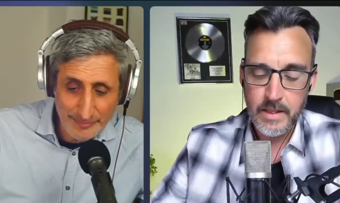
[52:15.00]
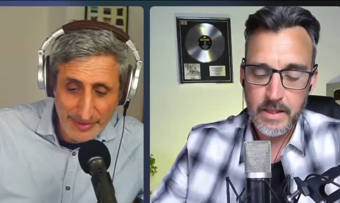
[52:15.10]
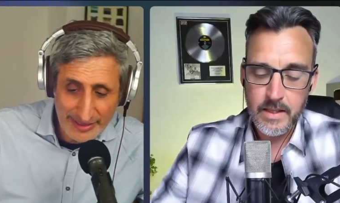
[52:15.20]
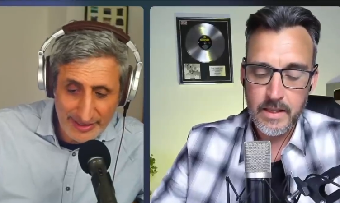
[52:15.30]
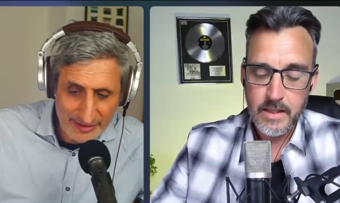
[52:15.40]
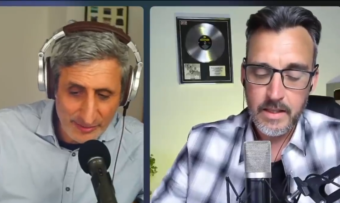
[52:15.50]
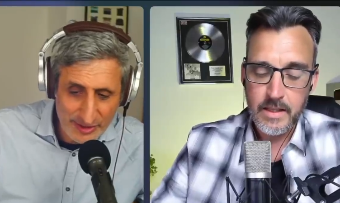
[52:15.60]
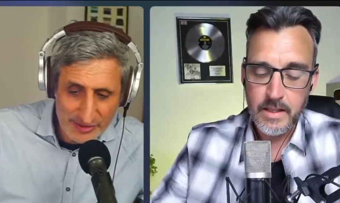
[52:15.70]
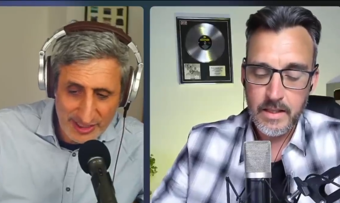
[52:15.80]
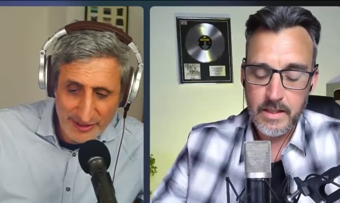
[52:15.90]
Speaker 1: Ben. Do we
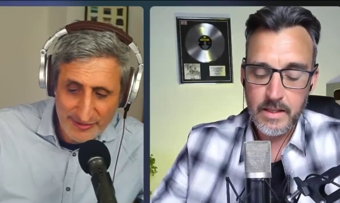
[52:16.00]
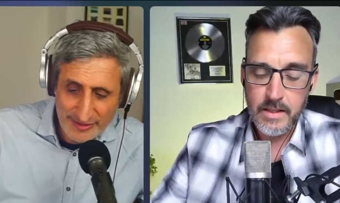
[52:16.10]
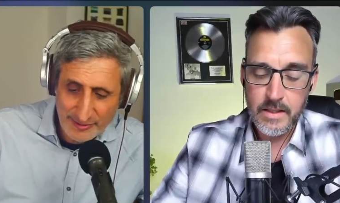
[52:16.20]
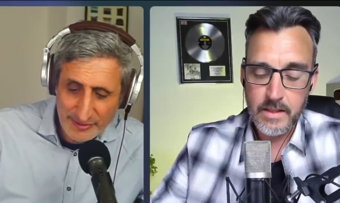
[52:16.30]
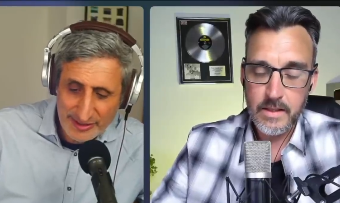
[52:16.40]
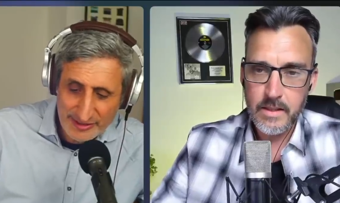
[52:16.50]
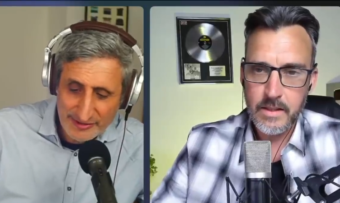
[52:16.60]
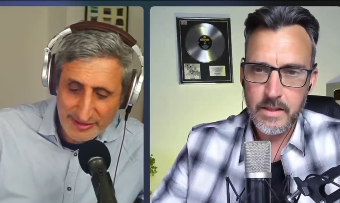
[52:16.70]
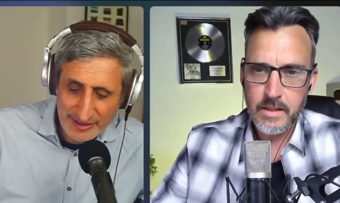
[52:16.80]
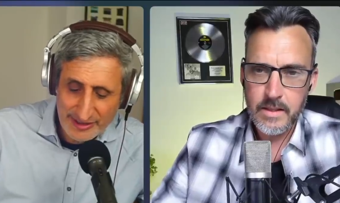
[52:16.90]
use loathe? I think we did
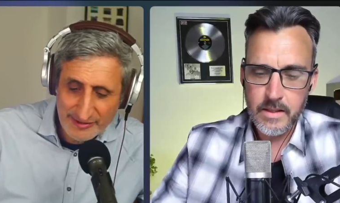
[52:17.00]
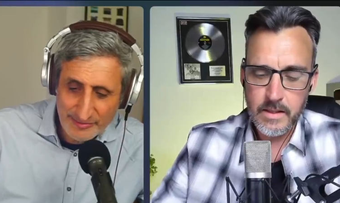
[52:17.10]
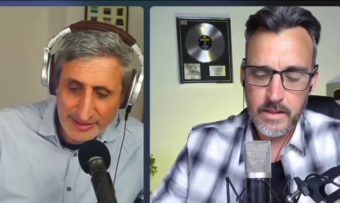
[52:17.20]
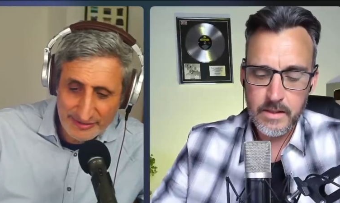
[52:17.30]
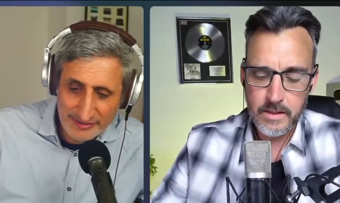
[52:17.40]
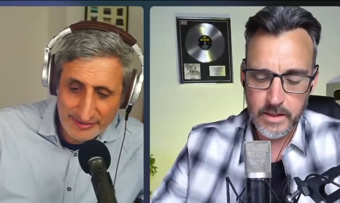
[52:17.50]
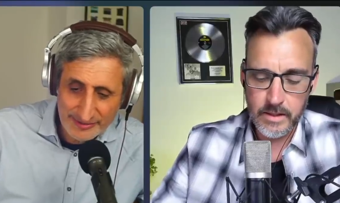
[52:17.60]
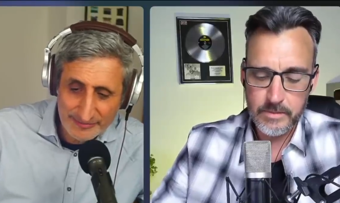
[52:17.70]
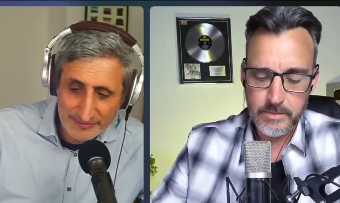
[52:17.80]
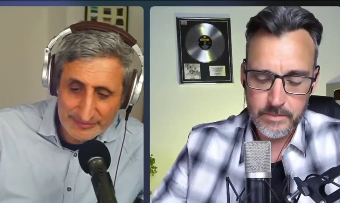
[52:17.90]
already, but
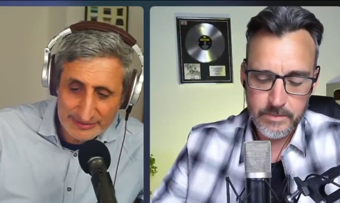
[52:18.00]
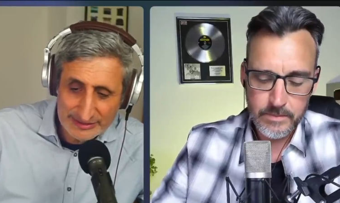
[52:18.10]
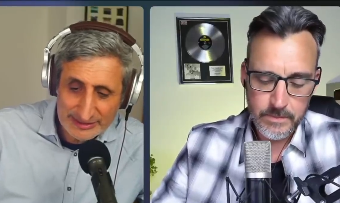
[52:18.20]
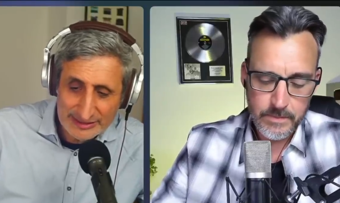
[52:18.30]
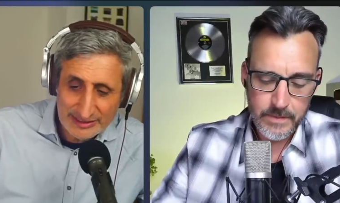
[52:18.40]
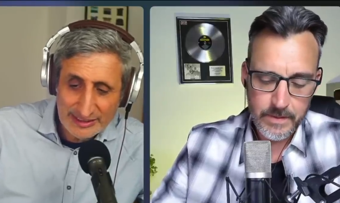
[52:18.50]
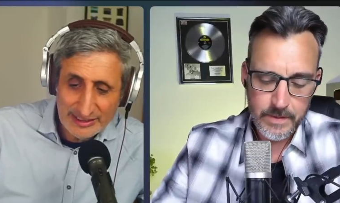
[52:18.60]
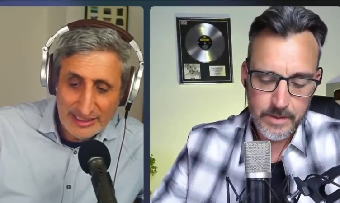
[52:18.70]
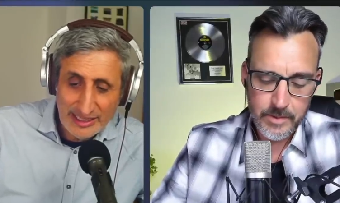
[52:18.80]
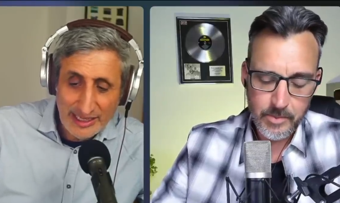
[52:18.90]
um, yeah.
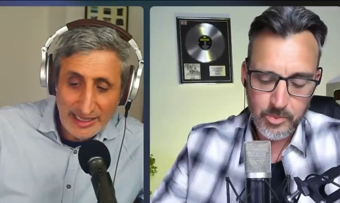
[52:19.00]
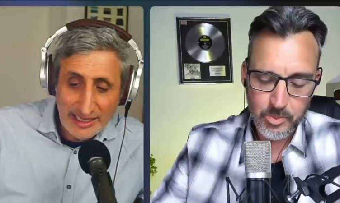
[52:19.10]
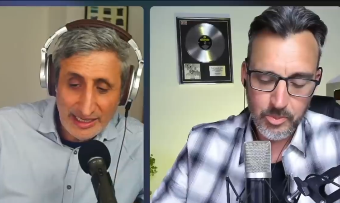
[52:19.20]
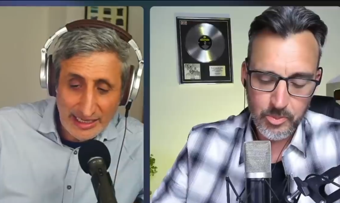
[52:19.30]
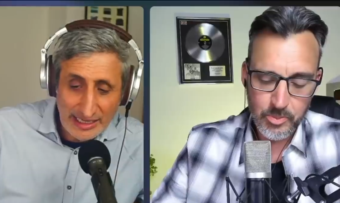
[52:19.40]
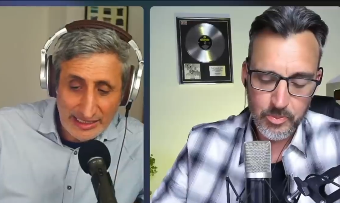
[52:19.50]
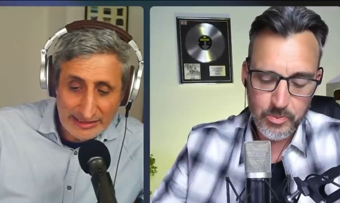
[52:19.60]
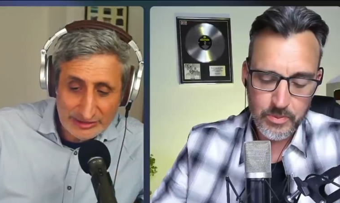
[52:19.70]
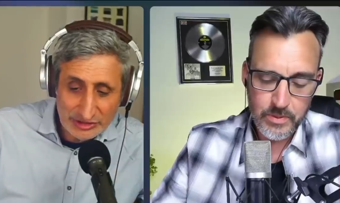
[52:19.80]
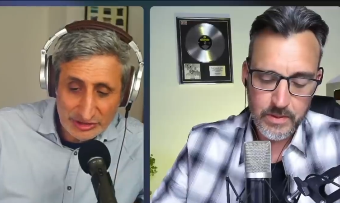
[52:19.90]
Uh,
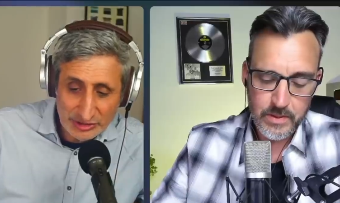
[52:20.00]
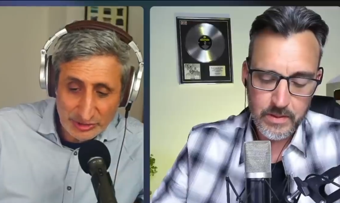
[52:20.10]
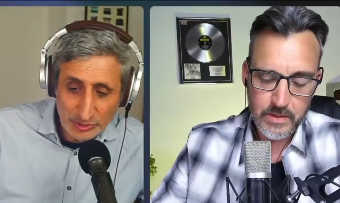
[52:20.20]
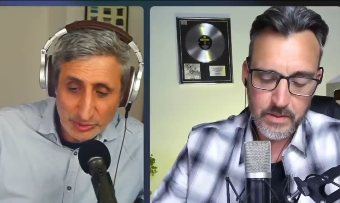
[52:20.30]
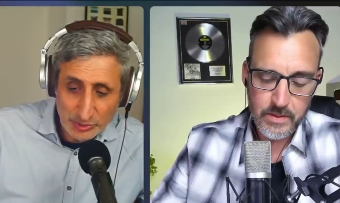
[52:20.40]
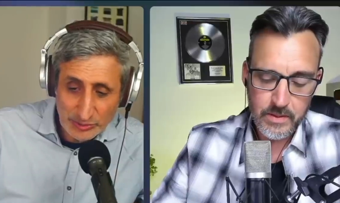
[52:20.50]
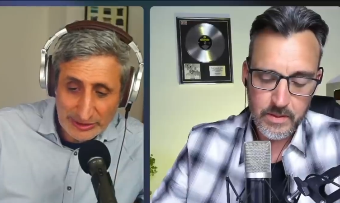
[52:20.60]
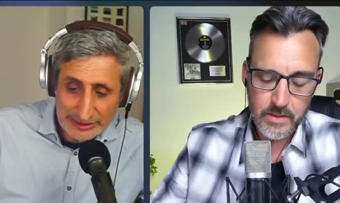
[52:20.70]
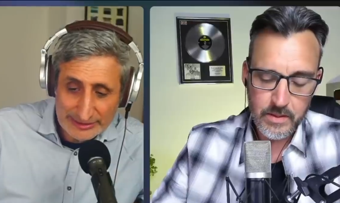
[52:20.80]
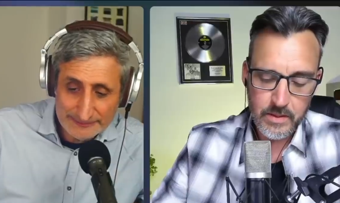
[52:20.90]
I do
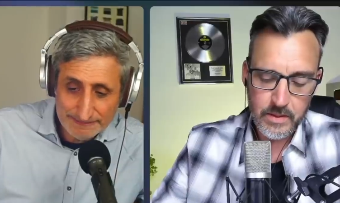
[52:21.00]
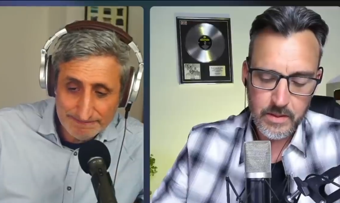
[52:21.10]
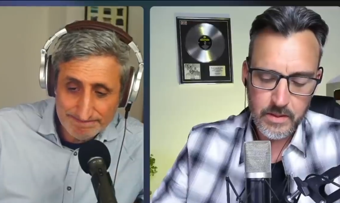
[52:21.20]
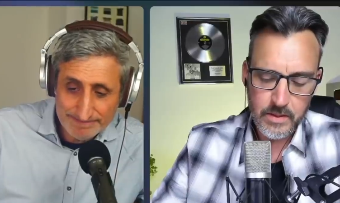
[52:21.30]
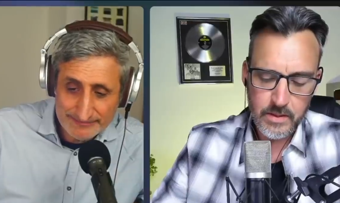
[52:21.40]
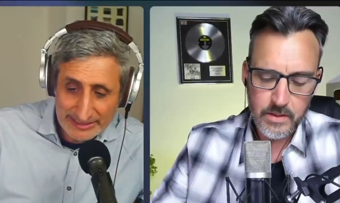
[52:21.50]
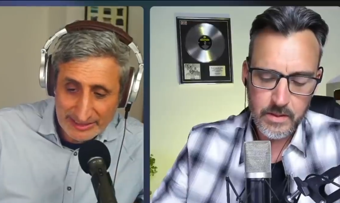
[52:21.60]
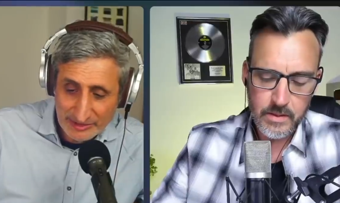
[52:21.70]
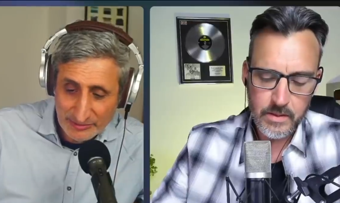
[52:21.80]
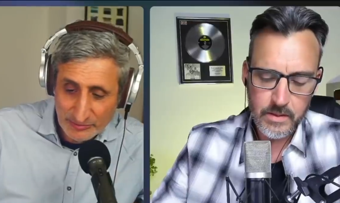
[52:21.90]
um,
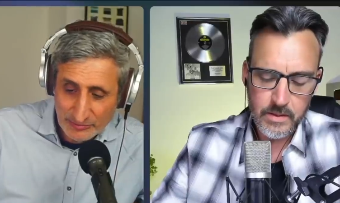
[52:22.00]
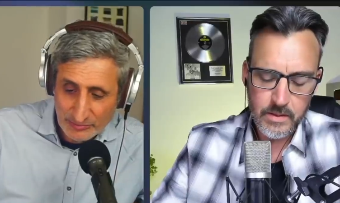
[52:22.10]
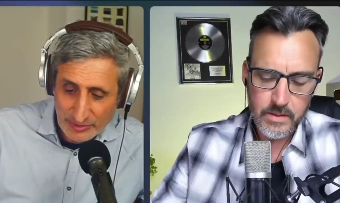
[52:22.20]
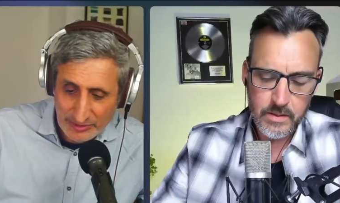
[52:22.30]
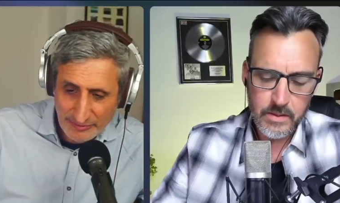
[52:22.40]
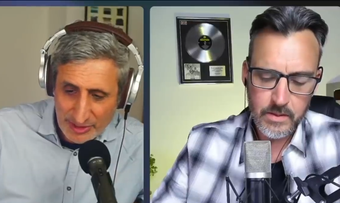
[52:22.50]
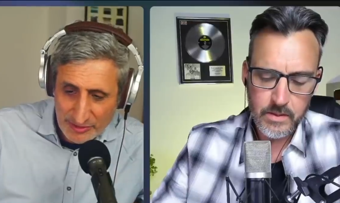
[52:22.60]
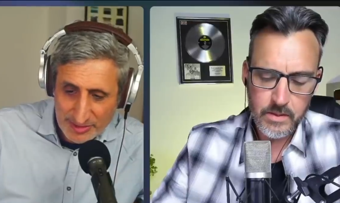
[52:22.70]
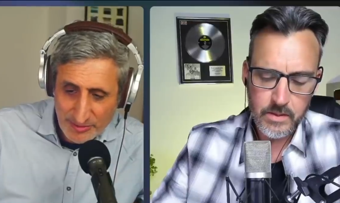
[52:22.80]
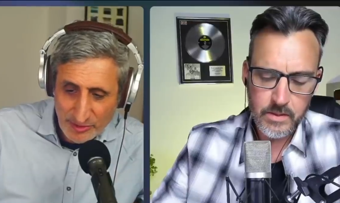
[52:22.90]
think. Have we
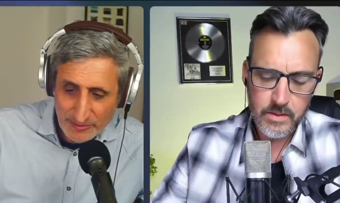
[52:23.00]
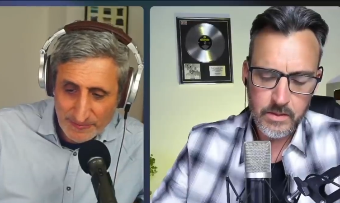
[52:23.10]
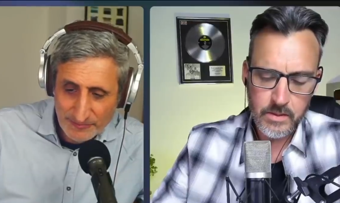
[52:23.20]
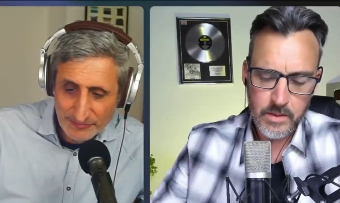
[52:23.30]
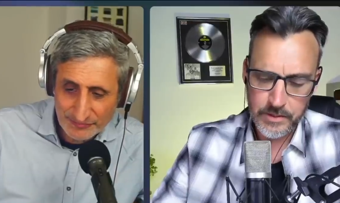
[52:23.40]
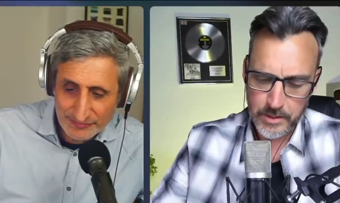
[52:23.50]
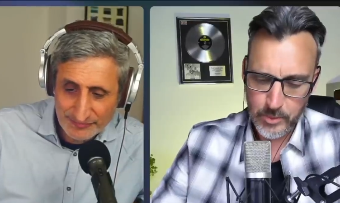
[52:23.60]
used them all? I